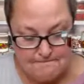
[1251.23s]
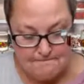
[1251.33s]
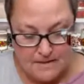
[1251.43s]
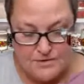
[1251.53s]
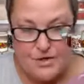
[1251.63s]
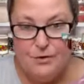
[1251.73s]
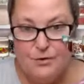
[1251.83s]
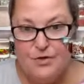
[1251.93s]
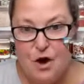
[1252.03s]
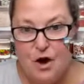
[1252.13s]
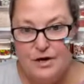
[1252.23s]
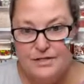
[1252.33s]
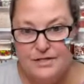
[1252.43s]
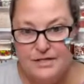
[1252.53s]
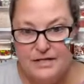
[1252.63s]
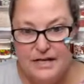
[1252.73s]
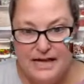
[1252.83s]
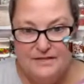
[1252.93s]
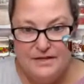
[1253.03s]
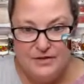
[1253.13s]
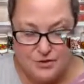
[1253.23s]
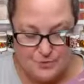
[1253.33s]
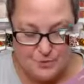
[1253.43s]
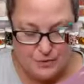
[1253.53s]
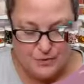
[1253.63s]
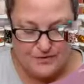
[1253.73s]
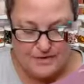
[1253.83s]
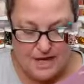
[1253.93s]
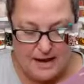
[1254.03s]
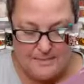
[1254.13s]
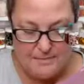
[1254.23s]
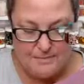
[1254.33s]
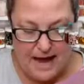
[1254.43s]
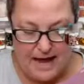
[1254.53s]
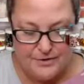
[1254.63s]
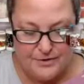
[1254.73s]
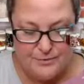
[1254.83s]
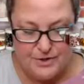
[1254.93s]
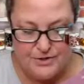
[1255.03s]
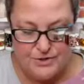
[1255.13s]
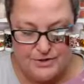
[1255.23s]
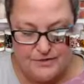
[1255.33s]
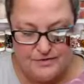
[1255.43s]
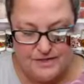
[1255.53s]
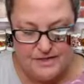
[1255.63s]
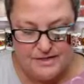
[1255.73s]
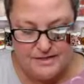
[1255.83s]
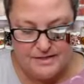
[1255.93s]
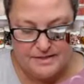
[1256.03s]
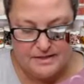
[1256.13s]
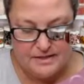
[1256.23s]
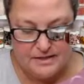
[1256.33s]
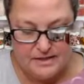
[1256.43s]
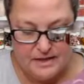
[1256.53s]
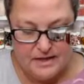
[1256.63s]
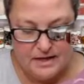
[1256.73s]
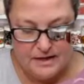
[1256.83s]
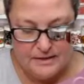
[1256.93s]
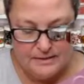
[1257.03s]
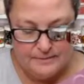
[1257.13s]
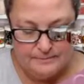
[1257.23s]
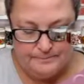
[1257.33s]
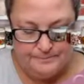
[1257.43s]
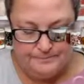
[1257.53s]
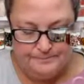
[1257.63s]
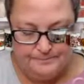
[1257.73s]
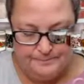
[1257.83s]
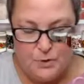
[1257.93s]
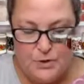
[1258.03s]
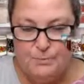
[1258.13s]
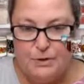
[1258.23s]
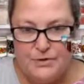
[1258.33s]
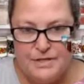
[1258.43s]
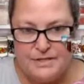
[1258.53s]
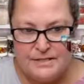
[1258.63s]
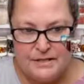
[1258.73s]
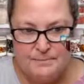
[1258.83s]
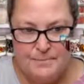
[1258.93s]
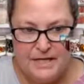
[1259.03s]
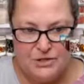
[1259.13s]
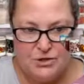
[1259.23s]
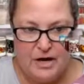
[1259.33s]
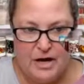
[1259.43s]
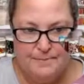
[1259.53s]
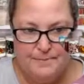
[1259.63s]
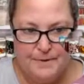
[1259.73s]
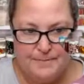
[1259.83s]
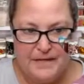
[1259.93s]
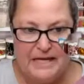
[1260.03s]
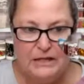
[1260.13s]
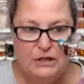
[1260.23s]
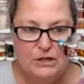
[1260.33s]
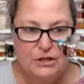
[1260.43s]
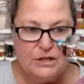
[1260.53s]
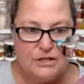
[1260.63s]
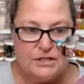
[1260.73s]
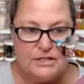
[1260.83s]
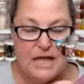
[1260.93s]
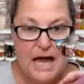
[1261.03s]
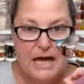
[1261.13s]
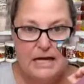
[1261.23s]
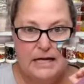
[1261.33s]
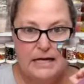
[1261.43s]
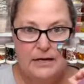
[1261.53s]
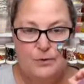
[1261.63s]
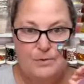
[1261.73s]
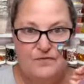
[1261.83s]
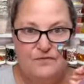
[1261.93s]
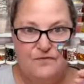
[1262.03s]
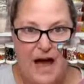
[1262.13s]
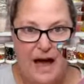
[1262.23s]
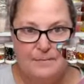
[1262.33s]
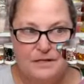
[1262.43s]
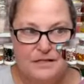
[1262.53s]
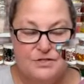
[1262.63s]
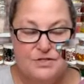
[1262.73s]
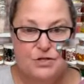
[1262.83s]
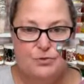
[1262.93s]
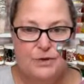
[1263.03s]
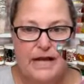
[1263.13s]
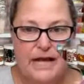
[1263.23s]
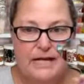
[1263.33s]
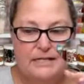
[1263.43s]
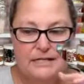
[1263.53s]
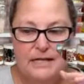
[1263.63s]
So the heart, then there's one with a diamond pattern, which this, when you blow this picture up, it looks like it would be fabulous to create